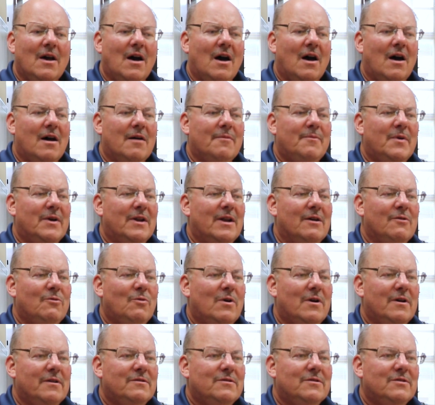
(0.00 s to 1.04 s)
But I
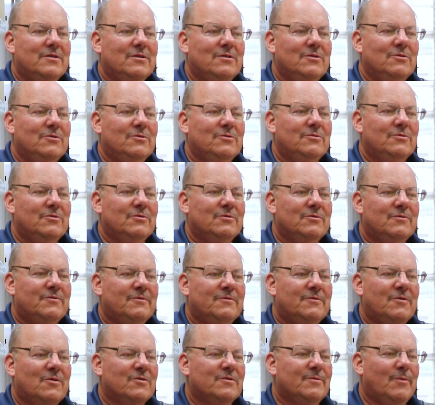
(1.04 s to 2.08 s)
want to,
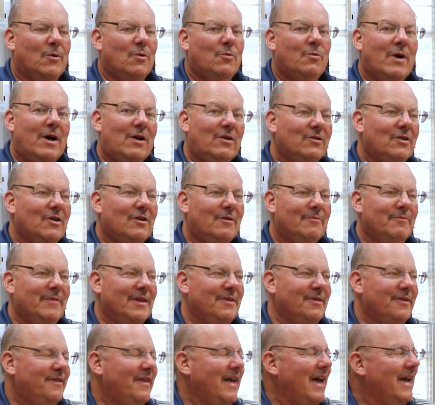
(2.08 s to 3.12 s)
first of all, welcome
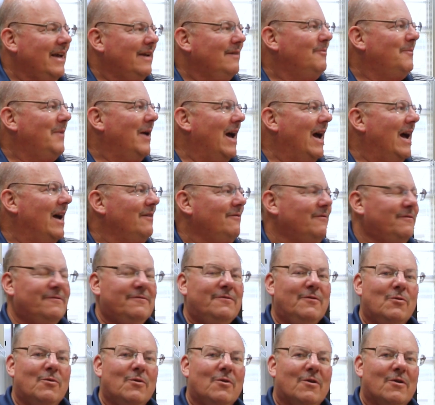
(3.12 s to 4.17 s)
and thank Pat
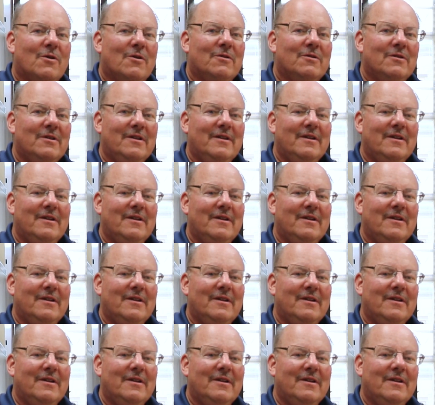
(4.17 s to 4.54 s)
for